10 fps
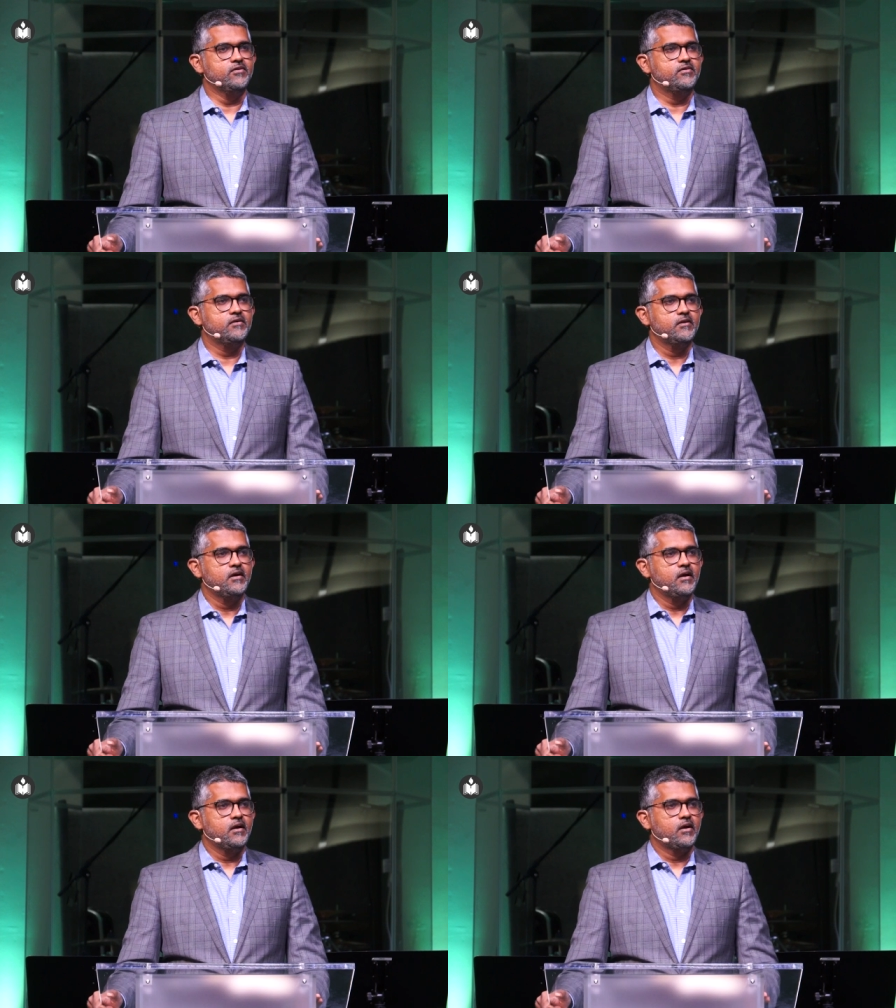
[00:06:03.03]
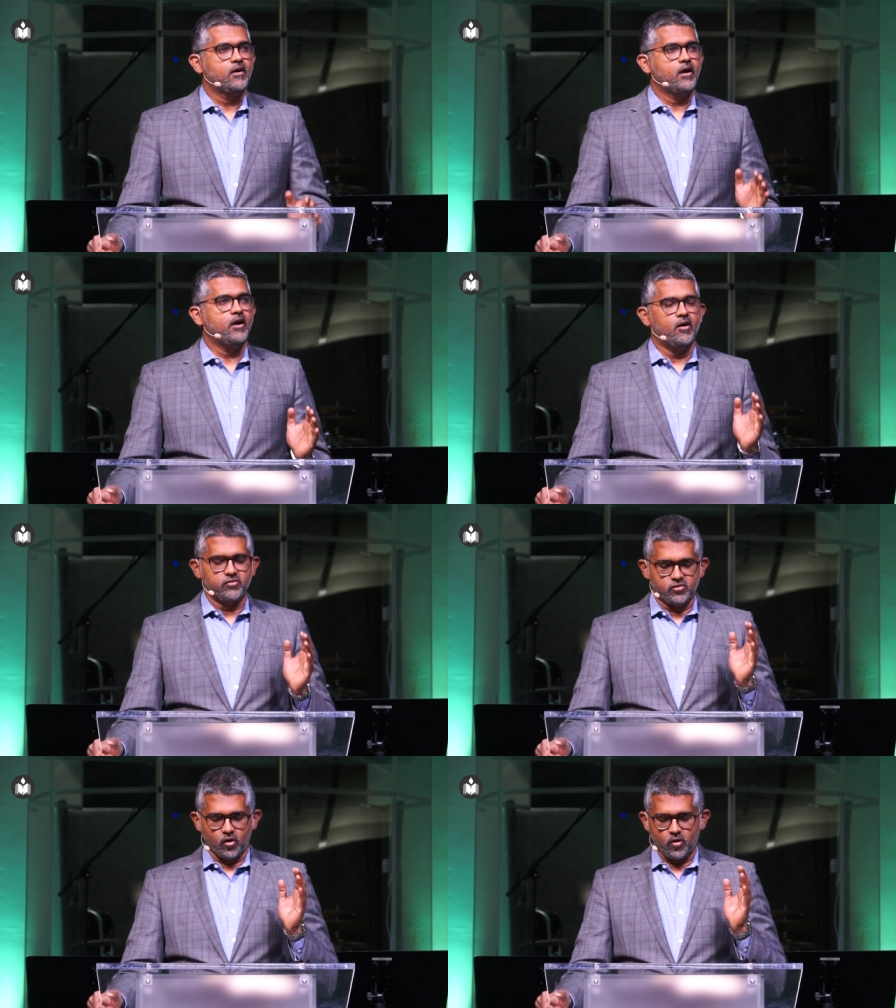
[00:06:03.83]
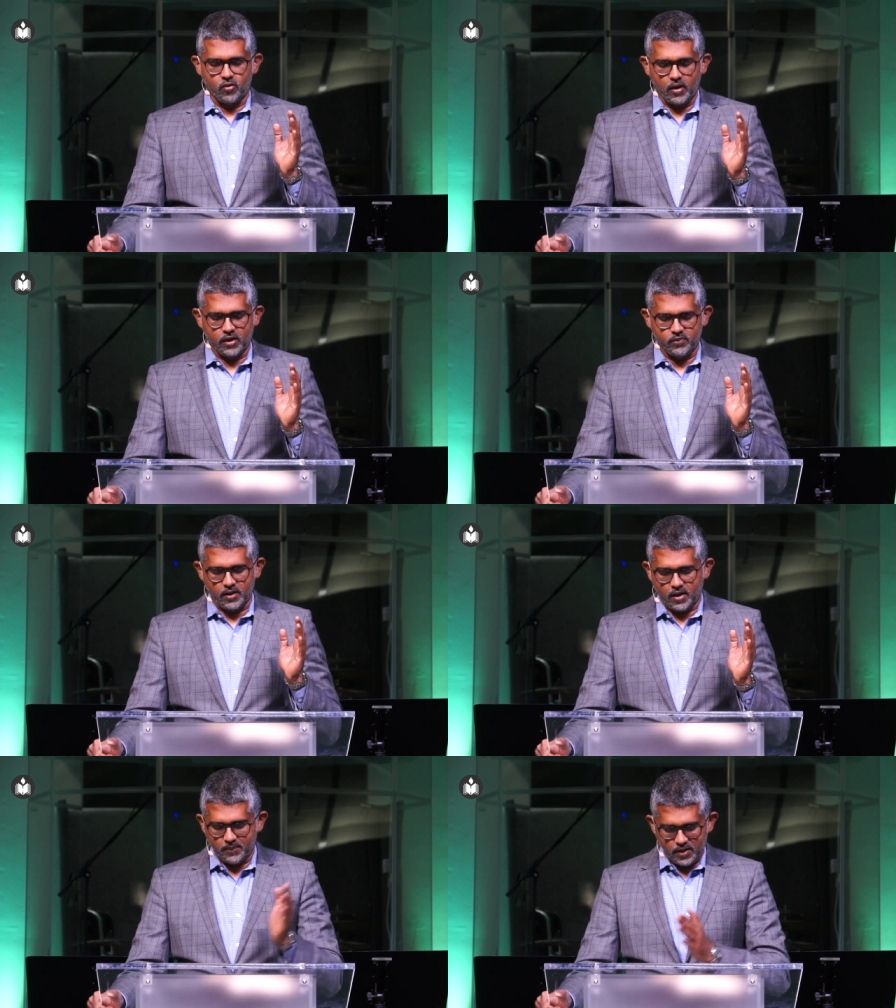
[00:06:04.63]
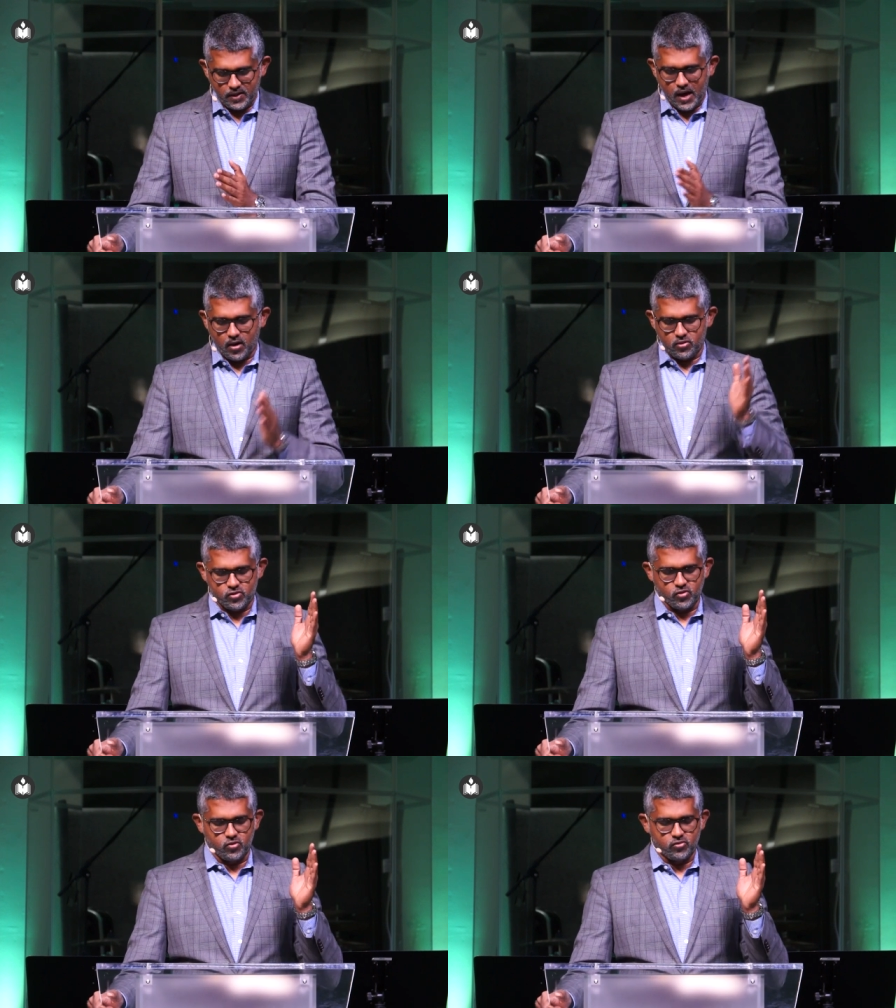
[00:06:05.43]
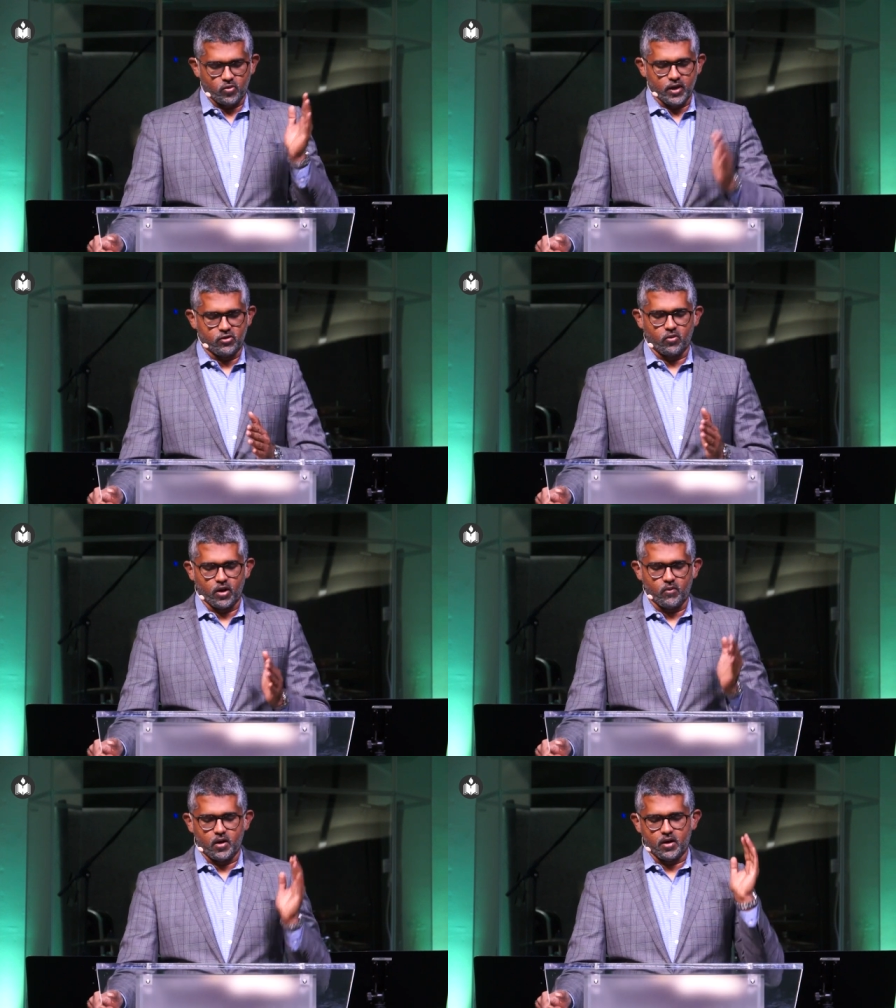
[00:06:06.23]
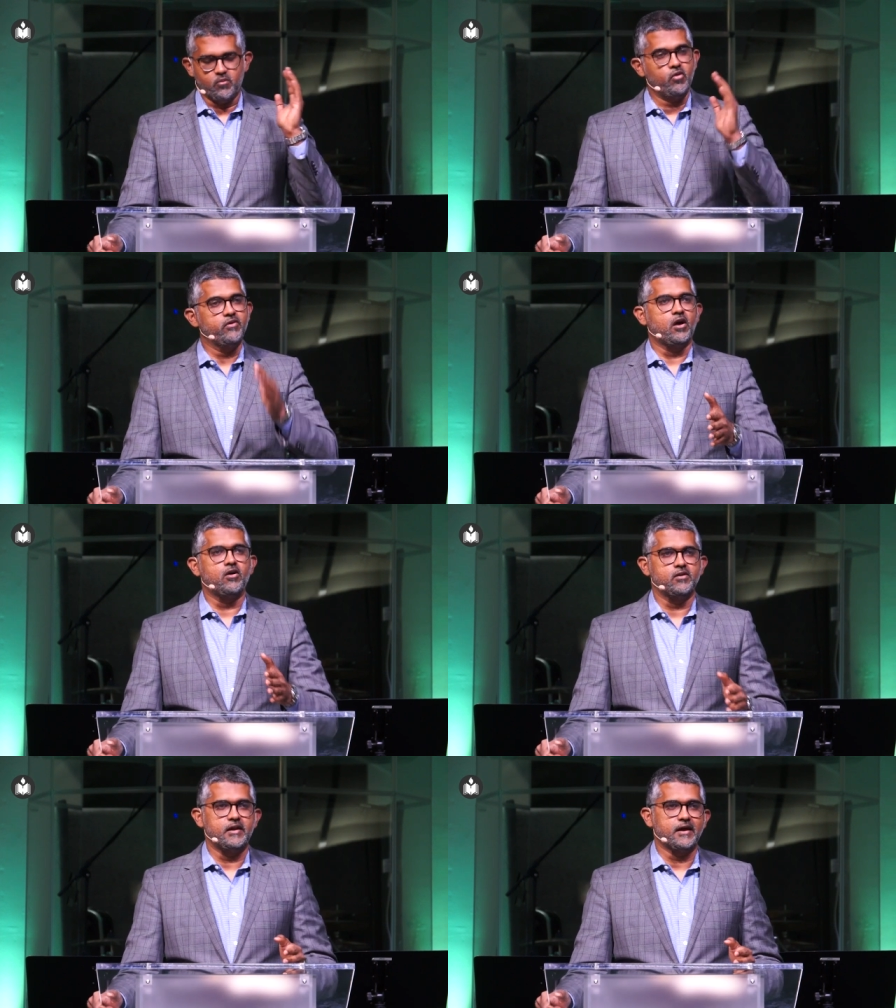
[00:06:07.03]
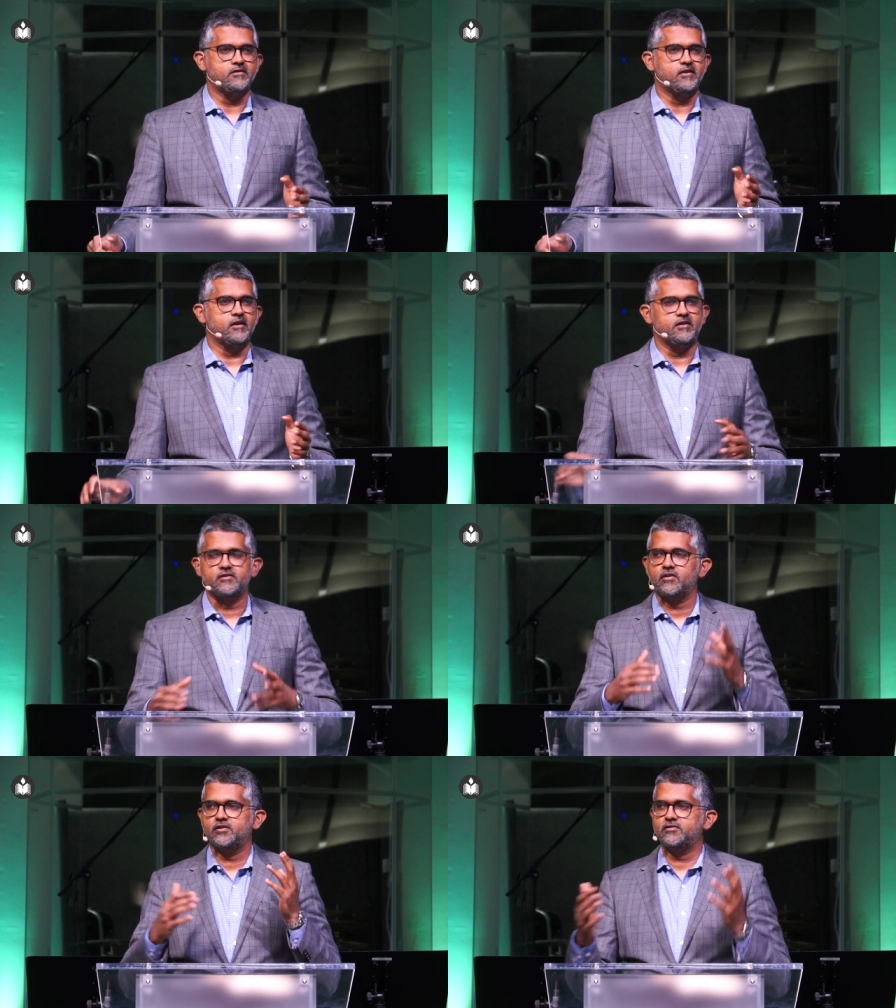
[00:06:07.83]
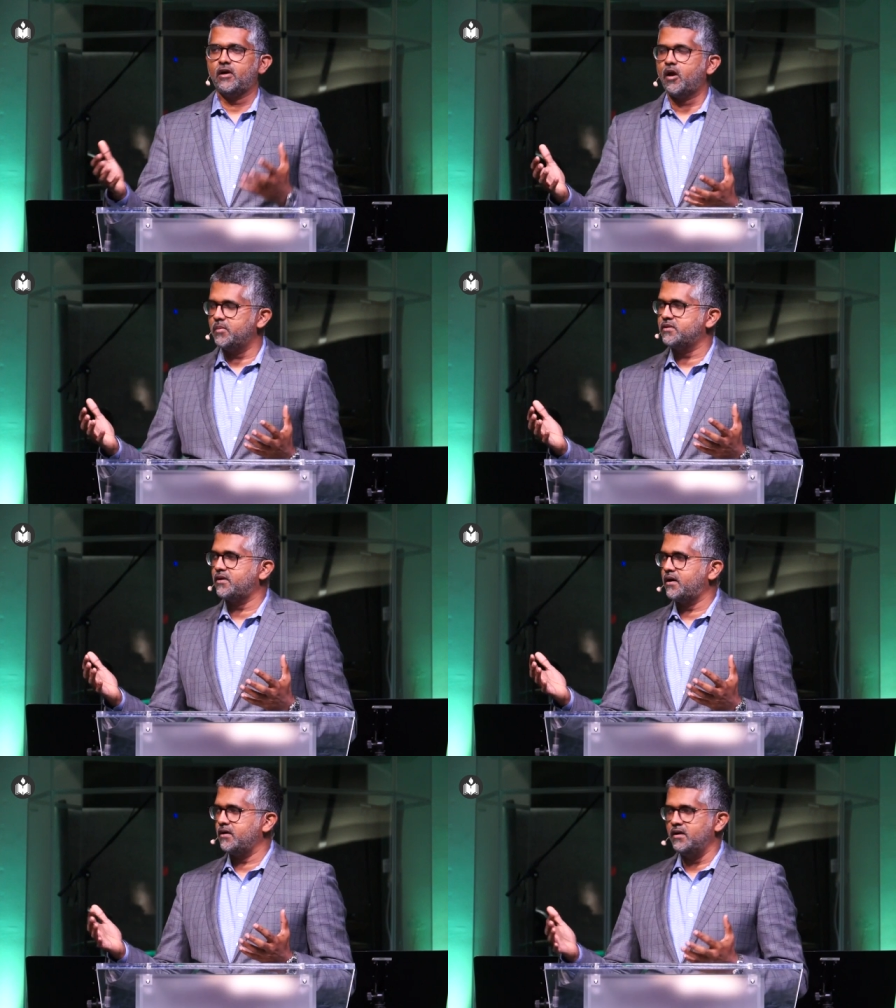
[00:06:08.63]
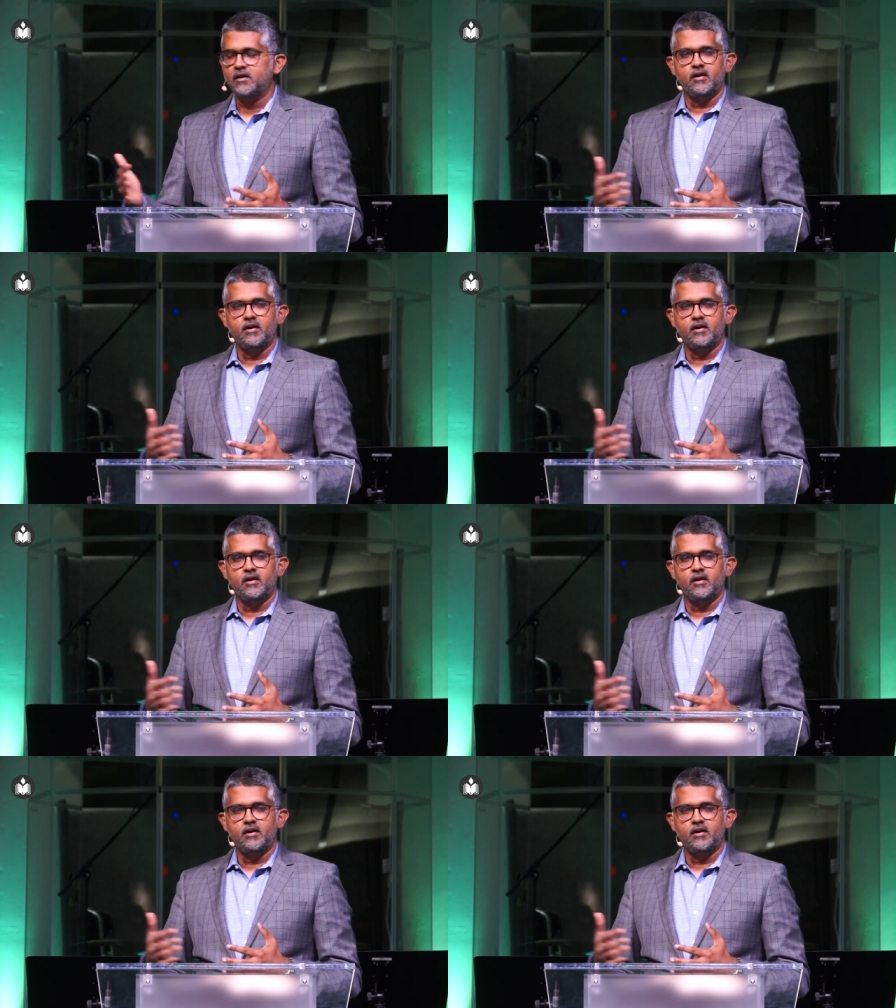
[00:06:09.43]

Is uh, so as we coming down to twenty twenty-one, moving on to the next year, these are just arbitrary